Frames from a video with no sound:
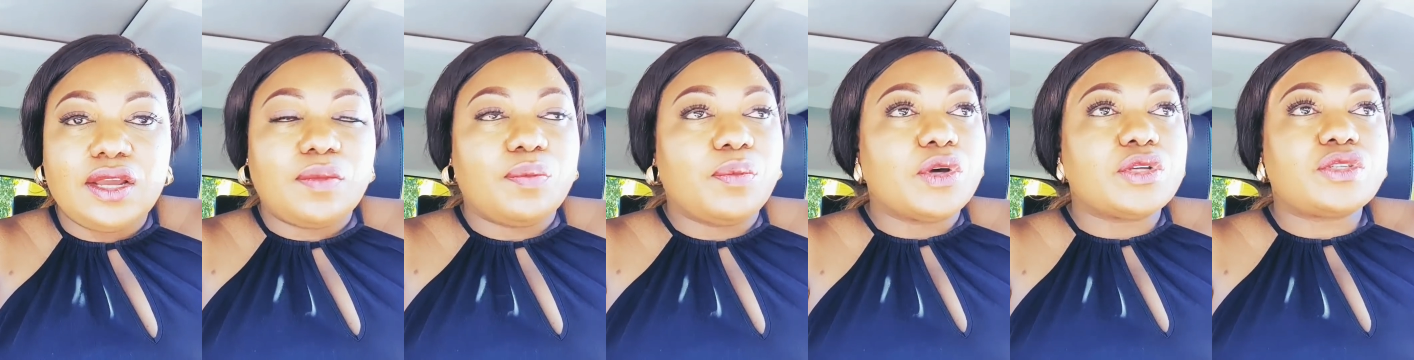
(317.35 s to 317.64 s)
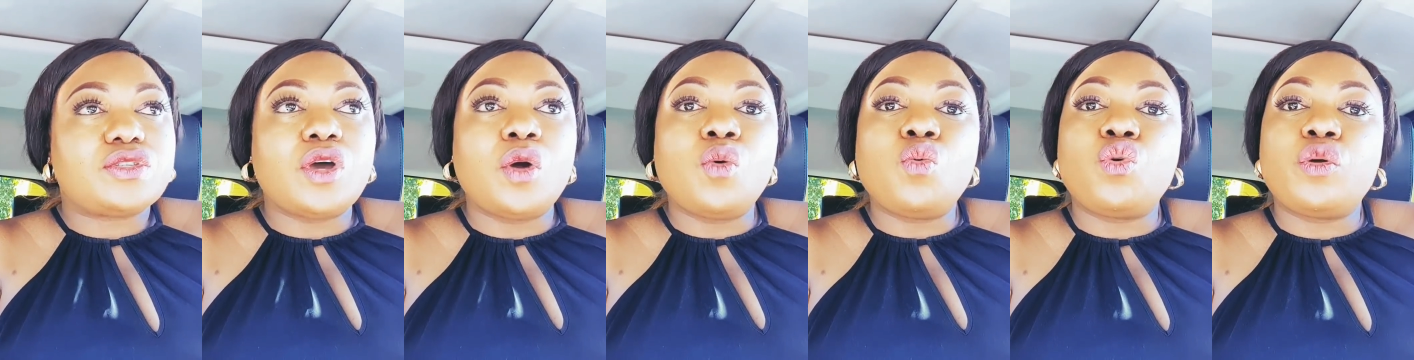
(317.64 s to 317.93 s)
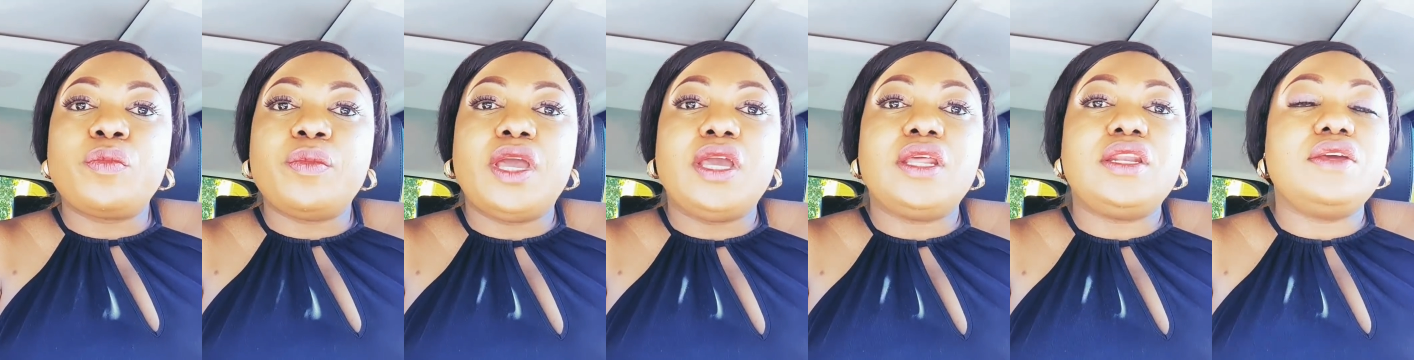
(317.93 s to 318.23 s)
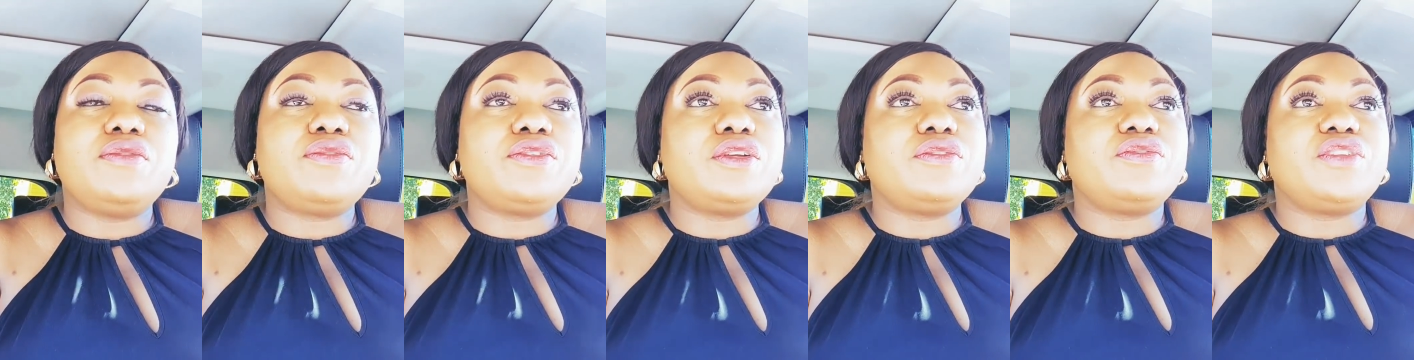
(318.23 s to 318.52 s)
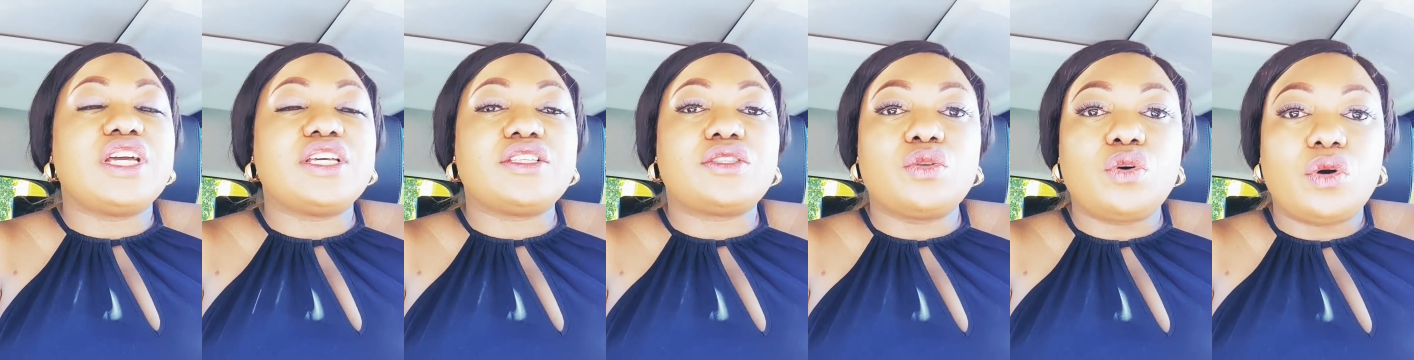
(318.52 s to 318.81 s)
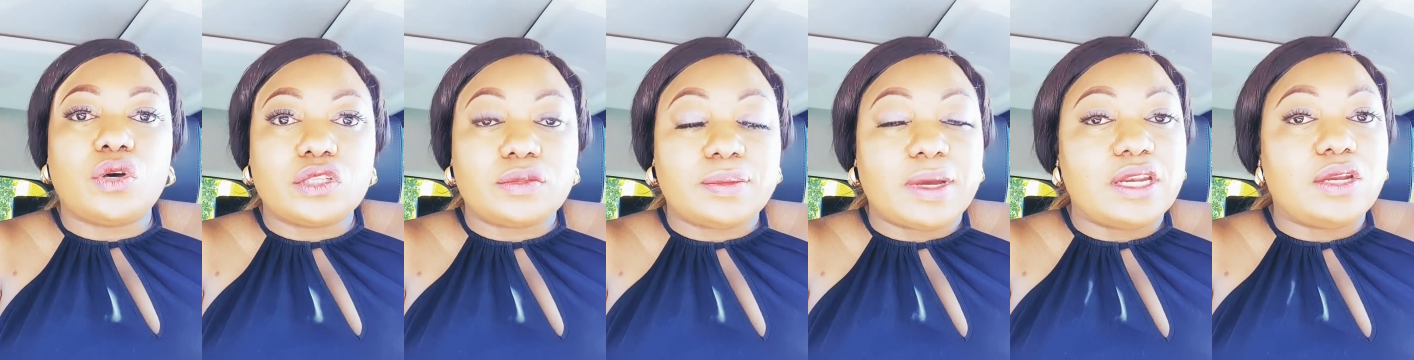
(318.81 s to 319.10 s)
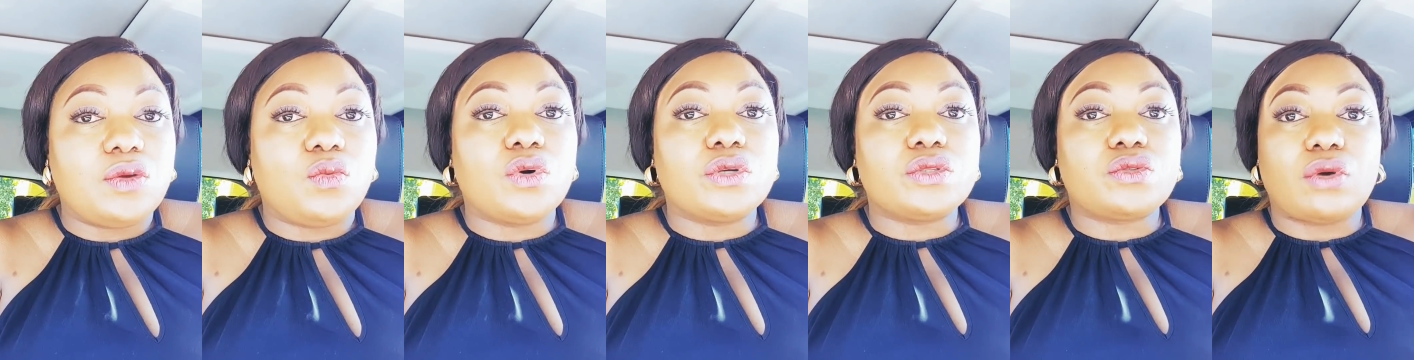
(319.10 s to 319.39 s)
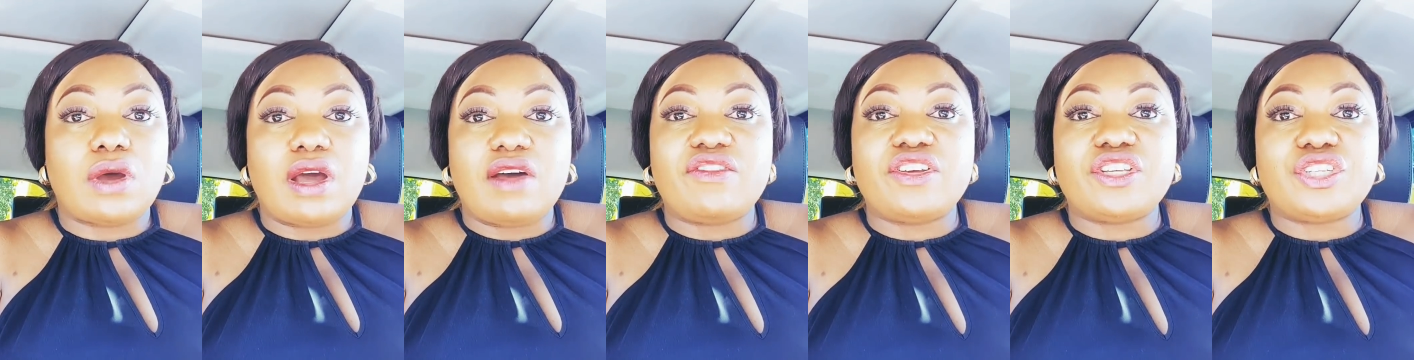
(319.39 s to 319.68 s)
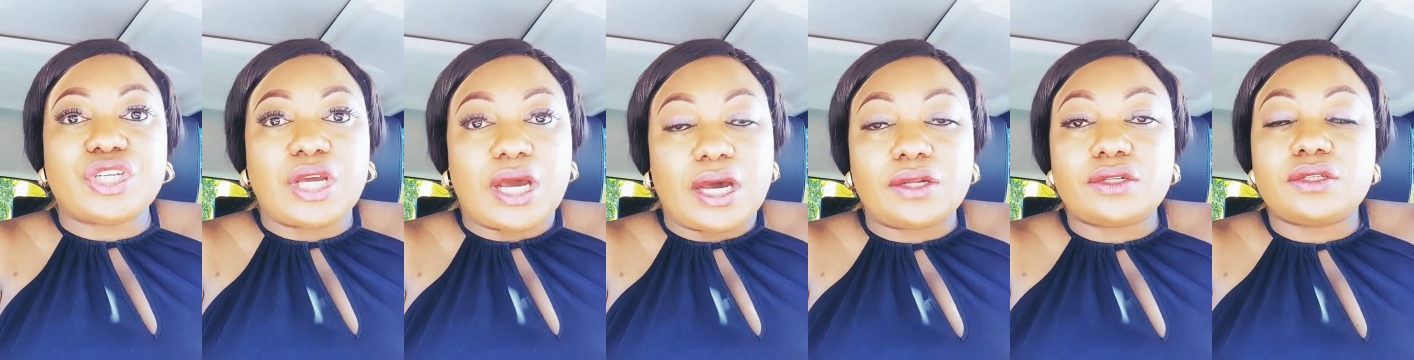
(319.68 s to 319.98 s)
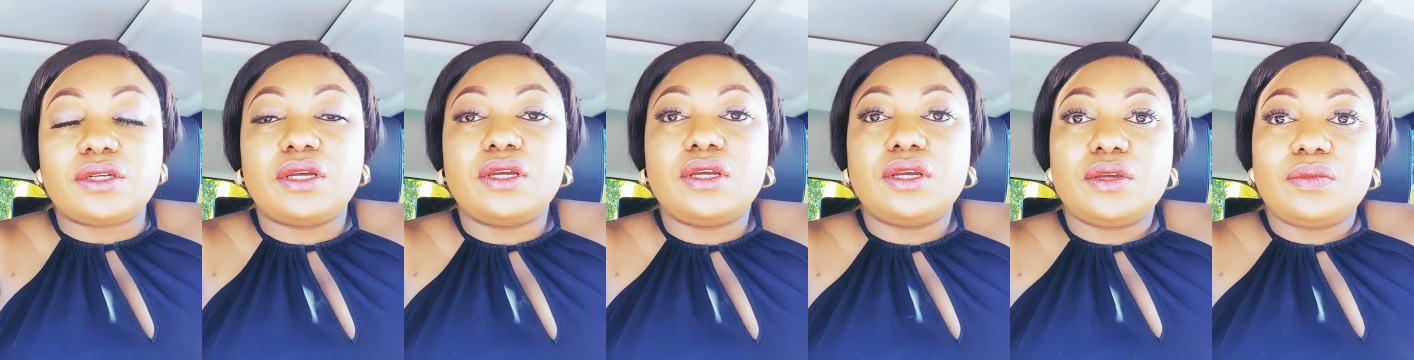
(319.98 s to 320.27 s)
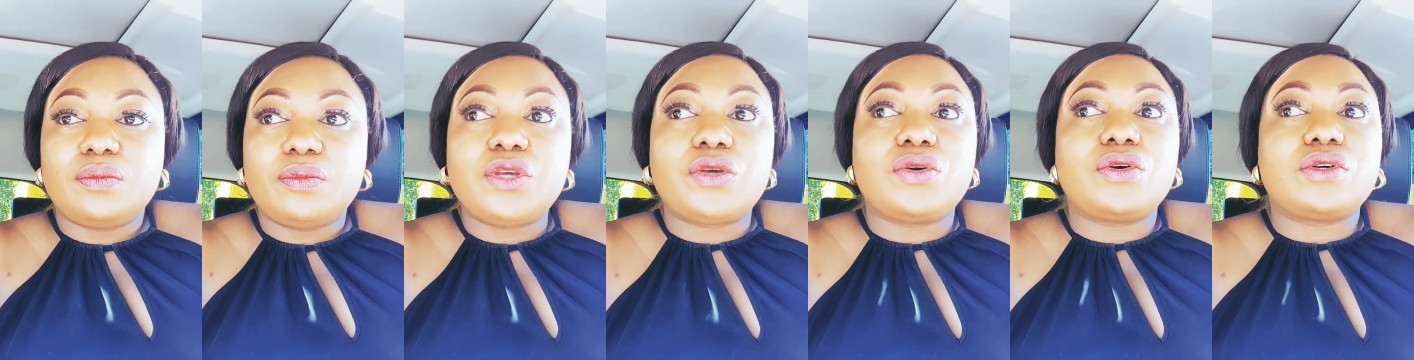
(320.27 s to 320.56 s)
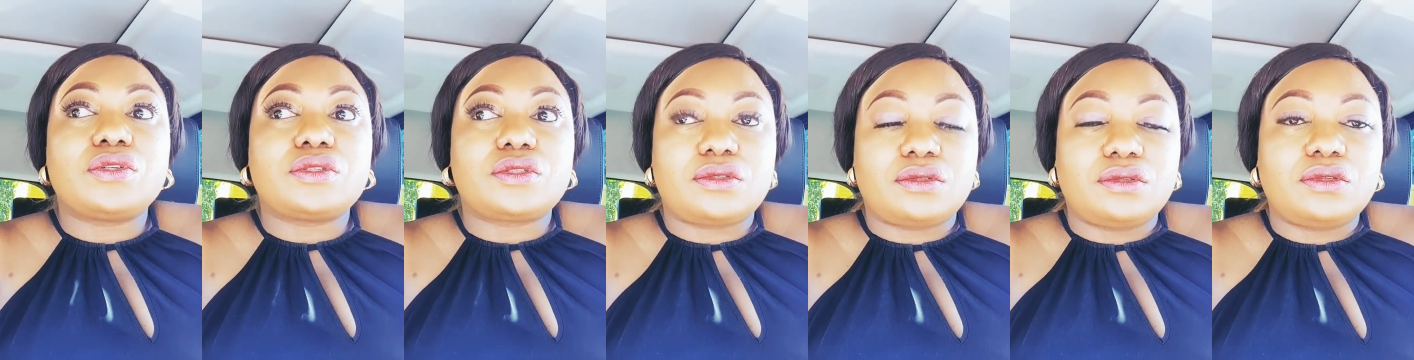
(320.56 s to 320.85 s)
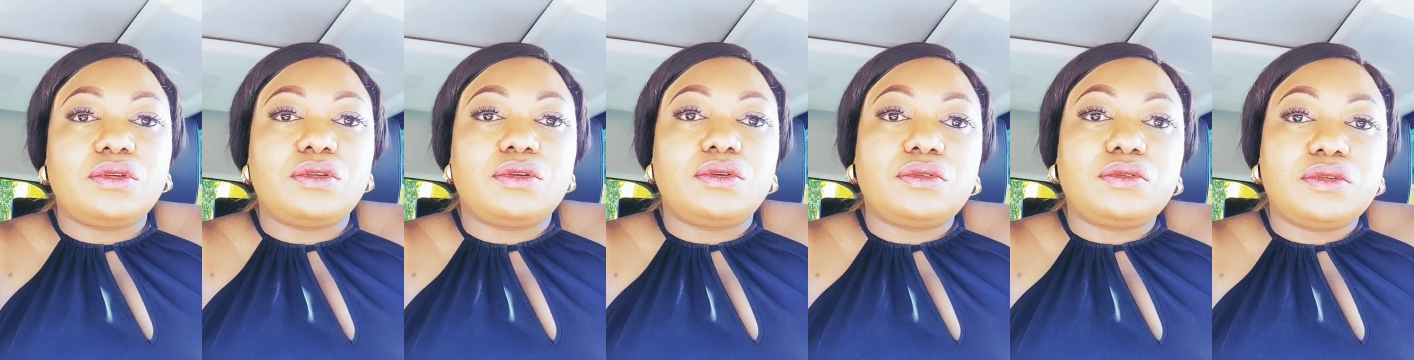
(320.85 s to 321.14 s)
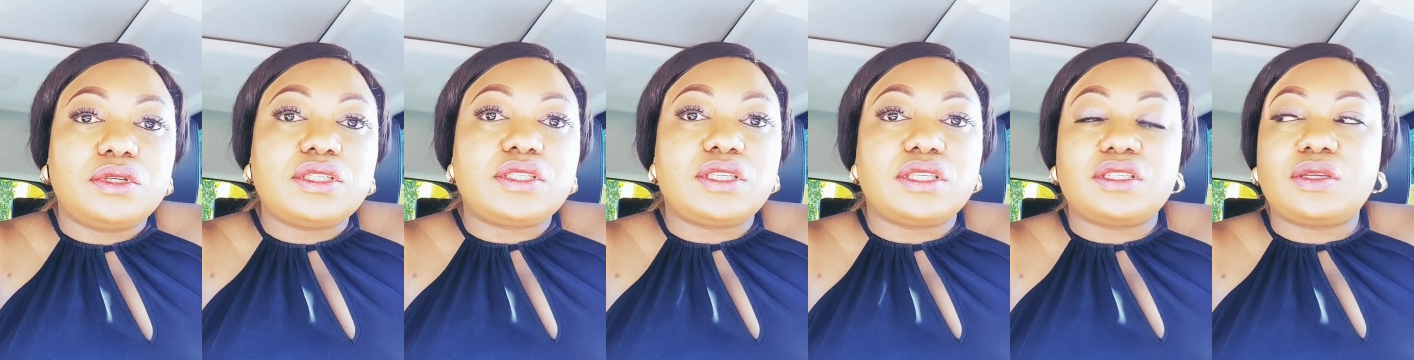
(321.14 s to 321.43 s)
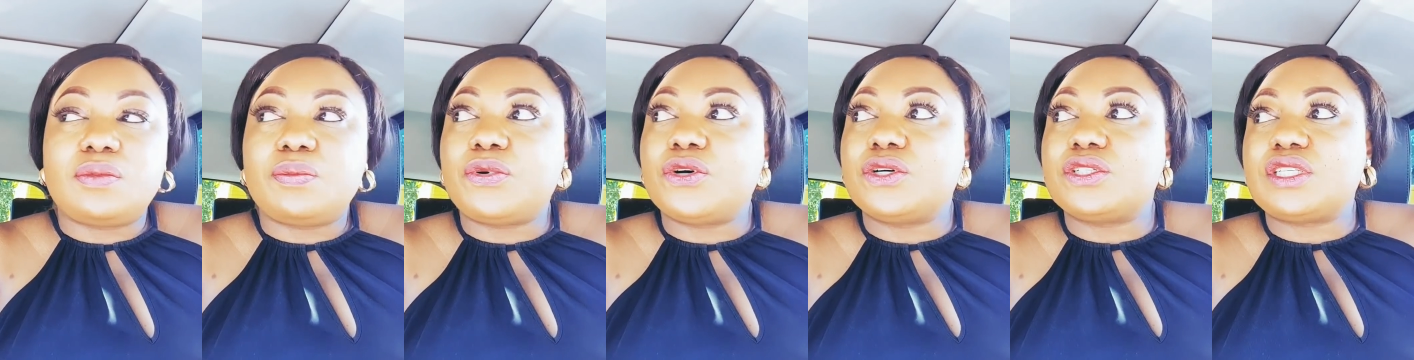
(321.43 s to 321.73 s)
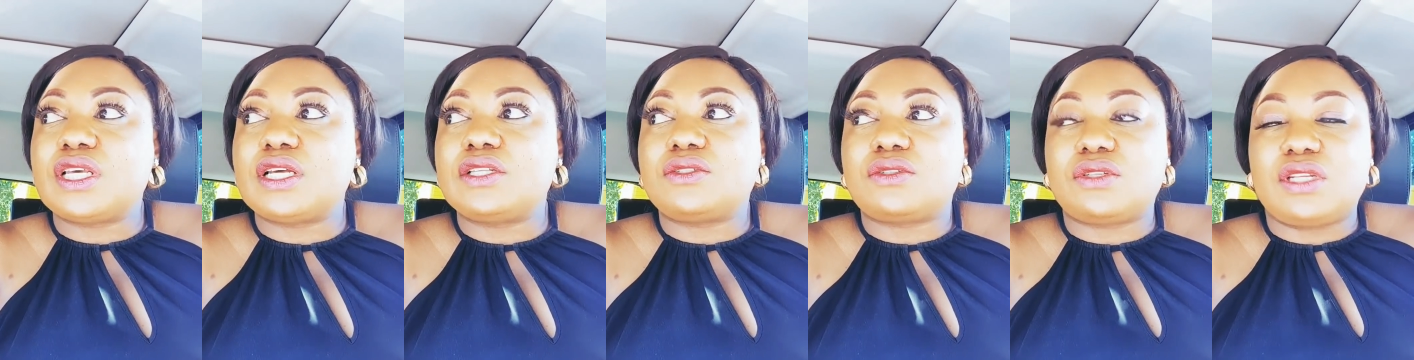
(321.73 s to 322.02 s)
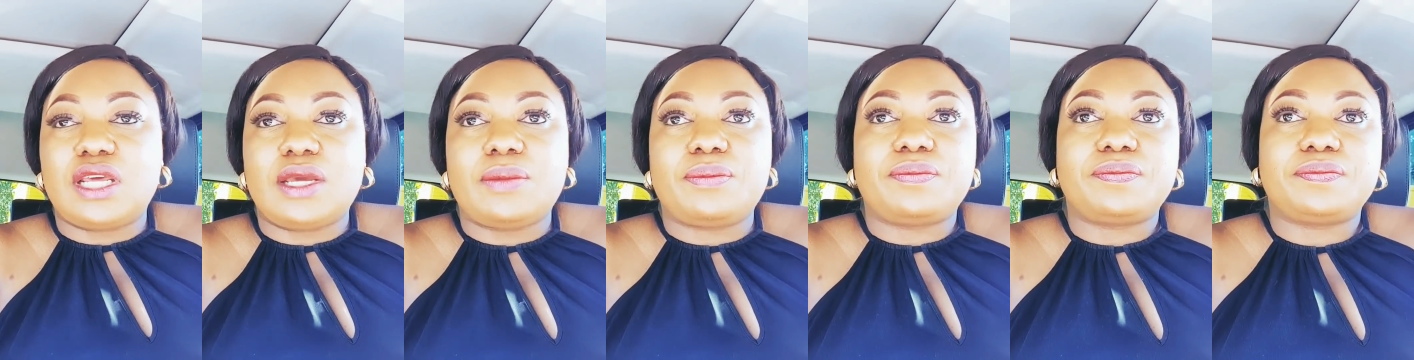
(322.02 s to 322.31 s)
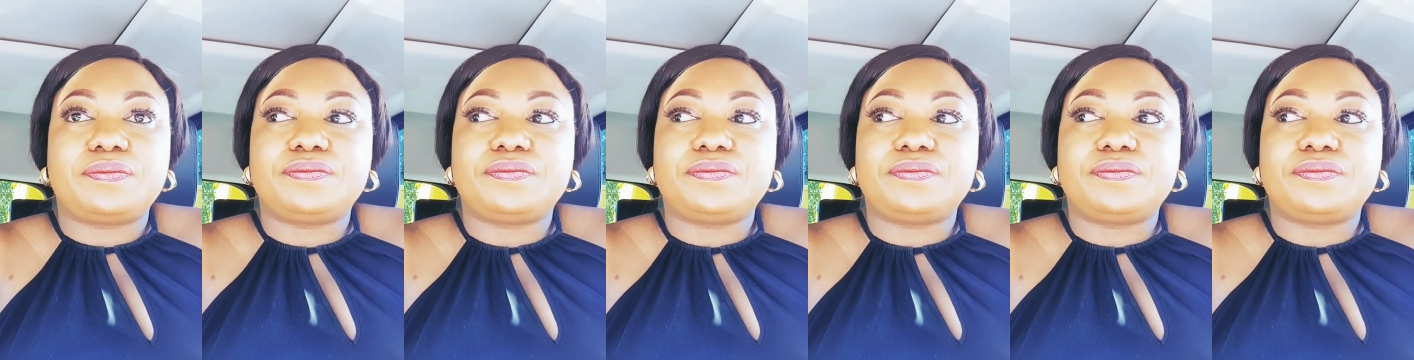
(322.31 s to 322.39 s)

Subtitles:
but some women, even if there's no husband, they want to have a child because, you know, this is important to them.